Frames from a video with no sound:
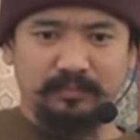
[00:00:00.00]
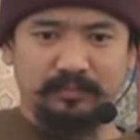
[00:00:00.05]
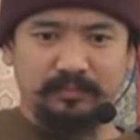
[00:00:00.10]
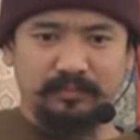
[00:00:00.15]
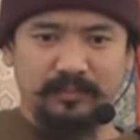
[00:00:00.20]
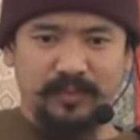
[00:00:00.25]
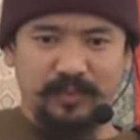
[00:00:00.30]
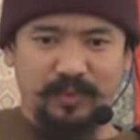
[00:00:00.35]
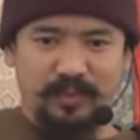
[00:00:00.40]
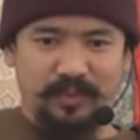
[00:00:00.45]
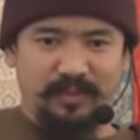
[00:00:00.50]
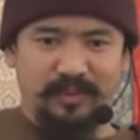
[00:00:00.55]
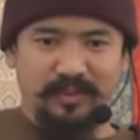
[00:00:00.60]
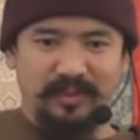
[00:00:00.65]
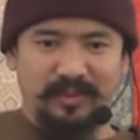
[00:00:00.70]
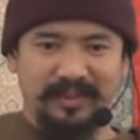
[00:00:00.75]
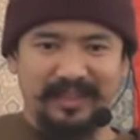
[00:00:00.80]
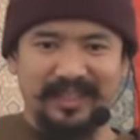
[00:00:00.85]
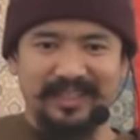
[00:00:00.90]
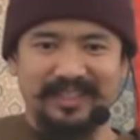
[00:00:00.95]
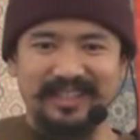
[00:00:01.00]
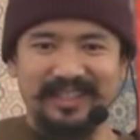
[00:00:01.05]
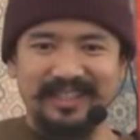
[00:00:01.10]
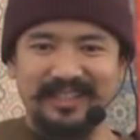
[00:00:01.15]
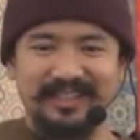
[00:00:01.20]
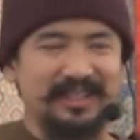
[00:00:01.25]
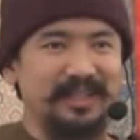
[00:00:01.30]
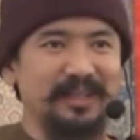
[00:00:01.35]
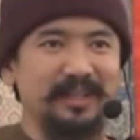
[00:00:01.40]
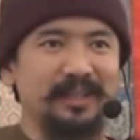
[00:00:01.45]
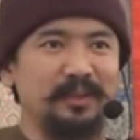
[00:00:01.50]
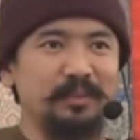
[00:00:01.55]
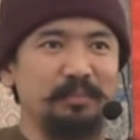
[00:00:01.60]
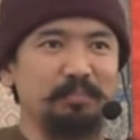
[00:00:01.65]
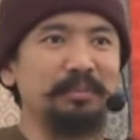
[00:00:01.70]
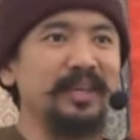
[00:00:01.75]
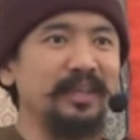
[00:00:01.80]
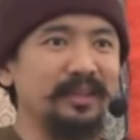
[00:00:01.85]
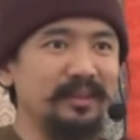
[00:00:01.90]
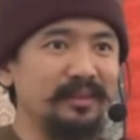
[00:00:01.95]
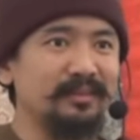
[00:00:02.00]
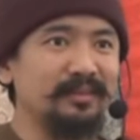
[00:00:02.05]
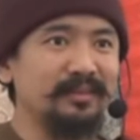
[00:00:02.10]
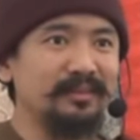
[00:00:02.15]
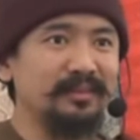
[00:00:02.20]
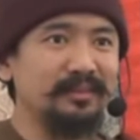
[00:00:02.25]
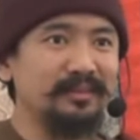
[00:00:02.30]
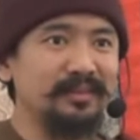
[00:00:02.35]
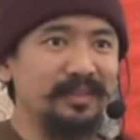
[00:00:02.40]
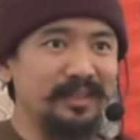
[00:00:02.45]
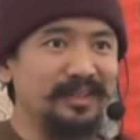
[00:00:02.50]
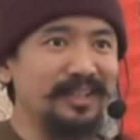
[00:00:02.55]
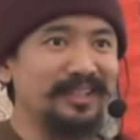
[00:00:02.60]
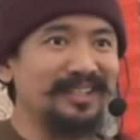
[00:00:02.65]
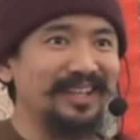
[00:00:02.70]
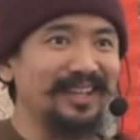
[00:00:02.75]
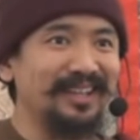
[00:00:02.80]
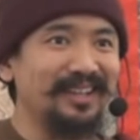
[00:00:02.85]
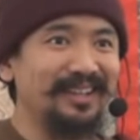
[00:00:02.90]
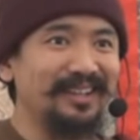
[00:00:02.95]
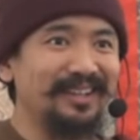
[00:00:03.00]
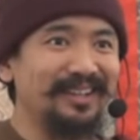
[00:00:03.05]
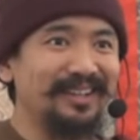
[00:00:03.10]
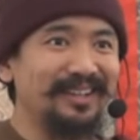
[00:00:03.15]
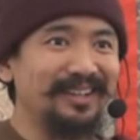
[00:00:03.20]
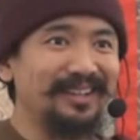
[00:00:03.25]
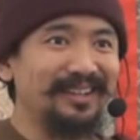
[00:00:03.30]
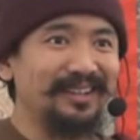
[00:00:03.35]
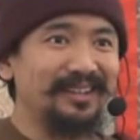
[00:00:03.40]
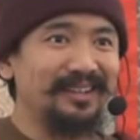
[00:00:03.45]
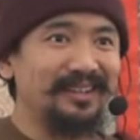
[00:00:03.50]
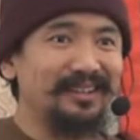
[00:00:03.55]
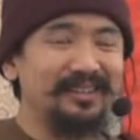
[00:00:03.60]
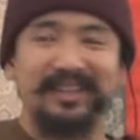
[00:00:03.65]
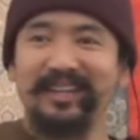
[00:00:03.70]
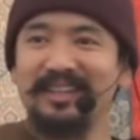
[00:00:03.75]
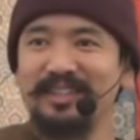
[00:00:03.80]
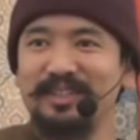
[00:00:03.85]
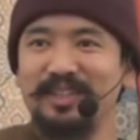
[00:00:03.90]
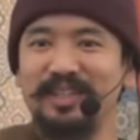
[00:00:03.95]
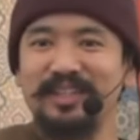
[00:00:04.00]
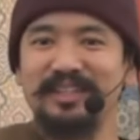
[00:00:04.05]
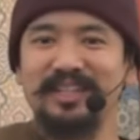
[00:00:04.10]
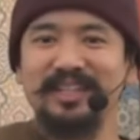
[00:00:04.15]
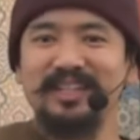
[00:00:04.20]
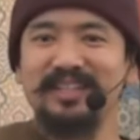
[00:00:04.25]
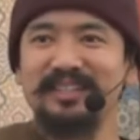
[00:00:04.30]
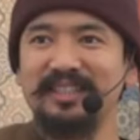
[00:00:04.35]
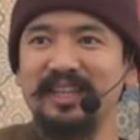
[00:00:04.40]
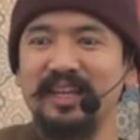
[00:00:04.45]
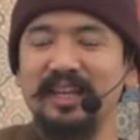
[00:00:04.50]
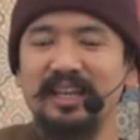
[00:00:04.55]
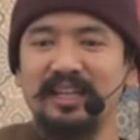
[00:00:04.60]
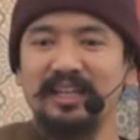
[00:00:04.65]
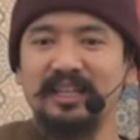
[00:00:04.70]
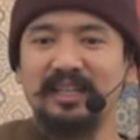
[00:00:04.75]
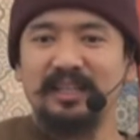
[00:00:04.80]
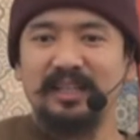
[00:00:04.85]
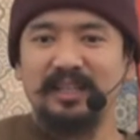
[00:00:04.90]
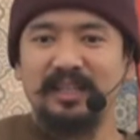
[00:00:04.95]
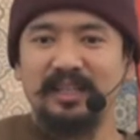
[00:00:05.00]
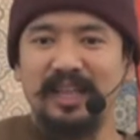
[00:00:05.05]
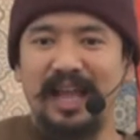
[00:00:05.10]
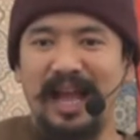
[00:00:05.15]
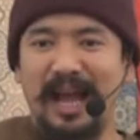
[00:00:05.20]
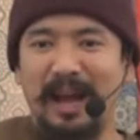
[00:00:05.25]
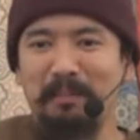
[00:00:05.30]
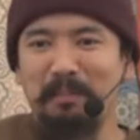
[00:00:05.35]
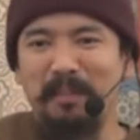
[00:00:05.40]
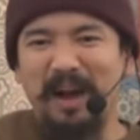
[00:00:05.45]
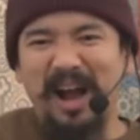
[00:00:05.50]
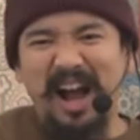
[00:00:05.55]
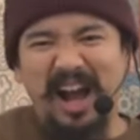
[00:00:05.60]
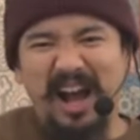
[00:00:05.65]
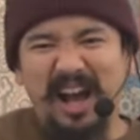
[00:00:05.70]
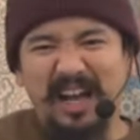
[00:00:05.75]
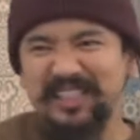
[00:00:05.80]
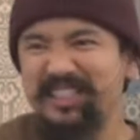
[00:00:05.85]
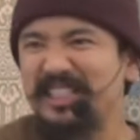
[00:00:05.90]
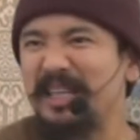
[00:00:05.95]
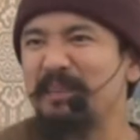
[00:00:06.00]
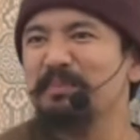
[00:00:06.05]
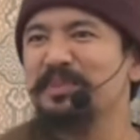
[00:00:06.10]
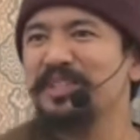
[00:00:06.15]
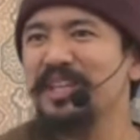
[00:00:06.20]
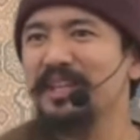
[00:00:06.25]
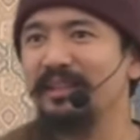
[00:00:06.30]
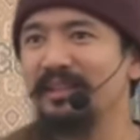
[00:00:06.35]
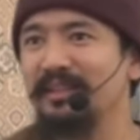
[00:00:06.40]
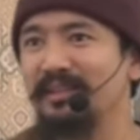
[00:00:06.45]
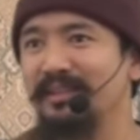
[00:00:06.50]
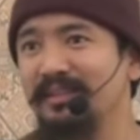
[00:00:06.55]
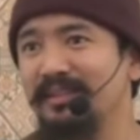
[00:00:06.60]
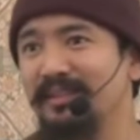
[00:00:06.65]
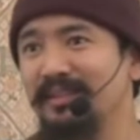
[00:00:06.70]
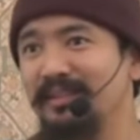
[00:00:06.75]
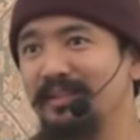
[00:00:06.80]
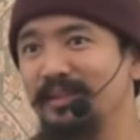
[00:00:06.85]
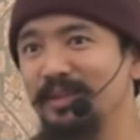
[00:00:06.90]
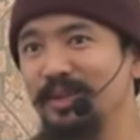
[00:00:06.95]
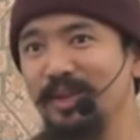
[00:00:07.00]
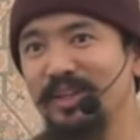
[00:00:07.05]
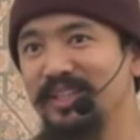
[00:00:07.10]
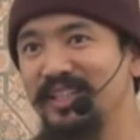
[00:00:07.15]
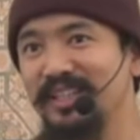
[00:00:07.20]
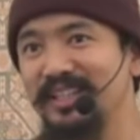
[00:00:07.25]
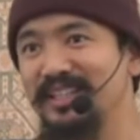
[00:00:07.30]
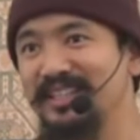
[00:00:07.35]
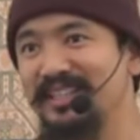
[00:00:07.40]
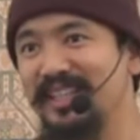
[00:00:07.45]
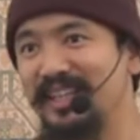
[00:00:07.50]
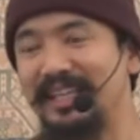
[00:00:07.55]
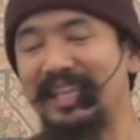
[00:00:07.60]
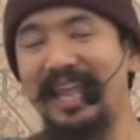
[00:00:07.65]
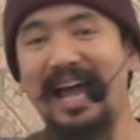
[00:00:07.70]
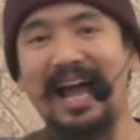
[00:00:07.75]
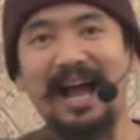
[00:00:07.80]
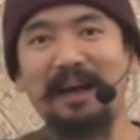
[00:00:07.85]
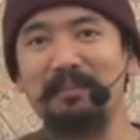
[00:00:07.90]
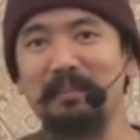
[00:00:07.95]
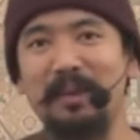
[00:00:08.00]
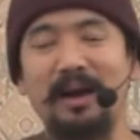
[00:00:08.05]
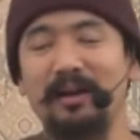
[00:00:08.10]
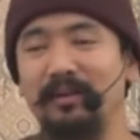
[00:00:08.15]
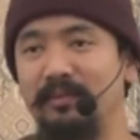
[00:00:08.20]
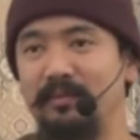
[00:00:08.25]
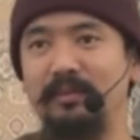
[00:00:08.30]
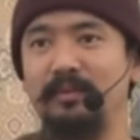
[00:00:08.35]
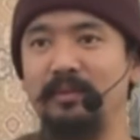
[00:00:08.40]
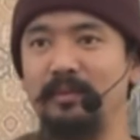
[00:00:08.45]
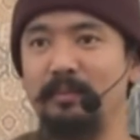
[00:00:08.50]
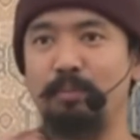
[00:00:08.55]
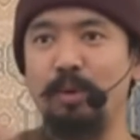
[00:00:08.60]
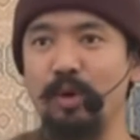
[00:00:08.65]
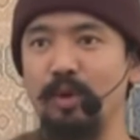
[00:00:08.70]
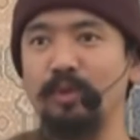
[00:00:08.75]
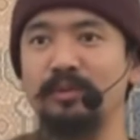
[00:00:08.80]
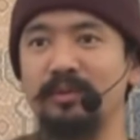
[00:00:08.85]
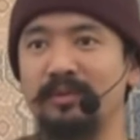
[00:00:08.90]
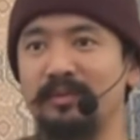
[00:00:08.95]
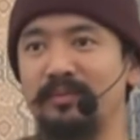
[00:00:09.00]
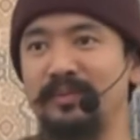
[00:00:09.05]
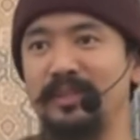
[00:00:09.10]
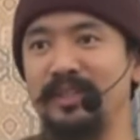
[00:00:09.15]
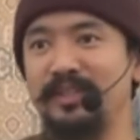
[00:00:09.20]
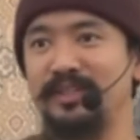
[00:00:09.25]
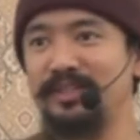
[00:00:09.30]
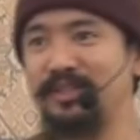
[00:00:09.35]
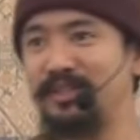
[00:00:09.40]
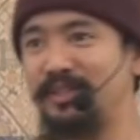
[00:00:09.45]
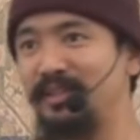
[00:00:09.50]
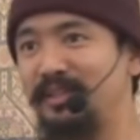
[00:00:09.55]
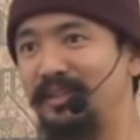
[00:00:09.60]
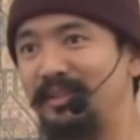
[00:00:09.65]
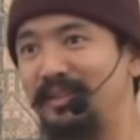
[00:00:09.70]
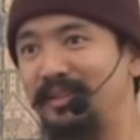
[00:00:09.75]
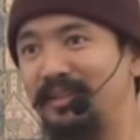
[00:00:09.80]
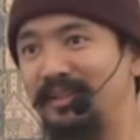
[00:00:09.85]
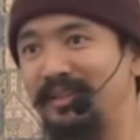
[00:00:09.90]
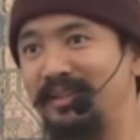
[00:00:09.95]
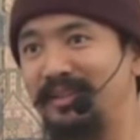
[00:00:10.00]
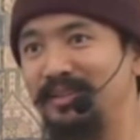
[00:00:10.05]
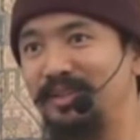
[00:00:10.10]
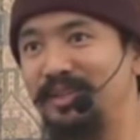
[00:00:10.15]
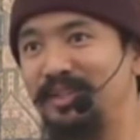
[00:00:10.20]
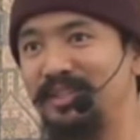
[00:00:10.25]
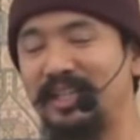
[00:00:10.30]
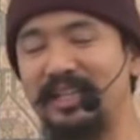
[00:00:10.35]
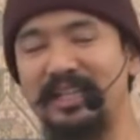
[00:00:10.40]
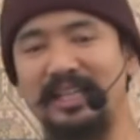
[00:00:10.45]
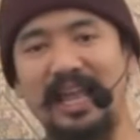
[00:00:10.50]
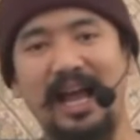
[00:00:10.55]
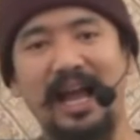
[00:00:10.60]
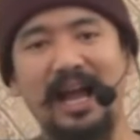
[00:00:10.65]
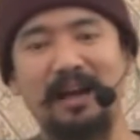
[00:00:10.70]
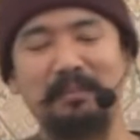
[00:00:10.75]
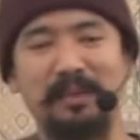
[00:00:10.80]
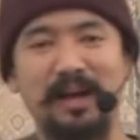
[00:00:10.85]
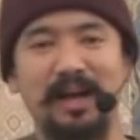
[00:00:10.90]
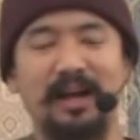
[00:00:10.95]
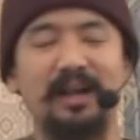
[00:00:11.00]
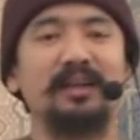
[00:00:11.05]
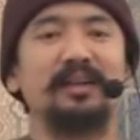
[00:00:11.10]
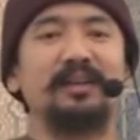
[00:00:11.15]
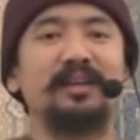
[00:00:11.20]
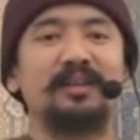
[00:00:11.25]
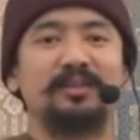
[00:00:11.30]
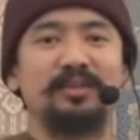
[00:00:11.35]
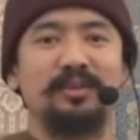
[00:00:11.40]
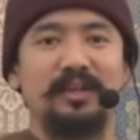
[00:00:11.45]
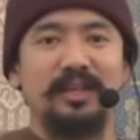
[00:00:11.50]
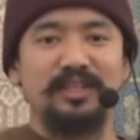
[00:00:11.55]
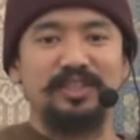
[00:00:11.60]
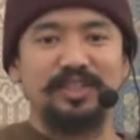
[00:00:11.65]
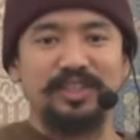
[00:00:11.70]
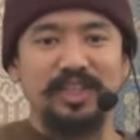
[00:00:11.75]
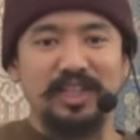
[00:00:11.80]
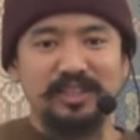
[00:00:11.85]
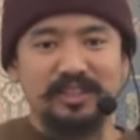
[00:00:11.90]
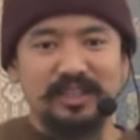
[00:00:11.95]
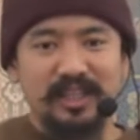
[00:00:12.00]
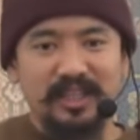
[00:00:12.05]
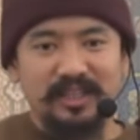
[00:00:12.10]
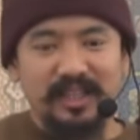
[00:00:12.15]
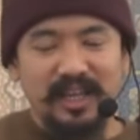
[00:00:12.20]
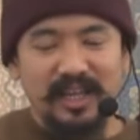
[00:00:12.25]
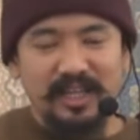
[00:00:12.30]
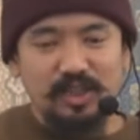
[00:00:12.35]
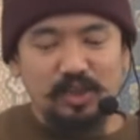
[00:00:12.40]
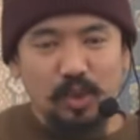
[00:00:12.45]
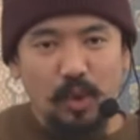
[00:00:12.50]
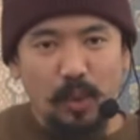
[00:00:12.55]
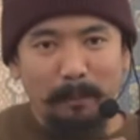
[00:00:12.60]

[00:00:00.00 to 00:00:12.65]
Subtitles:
So they didn't say be. Did they say? They didn't say Lama Senchen. No, didn't say Lama. Boom. Didn't say Lama. So it just says there is no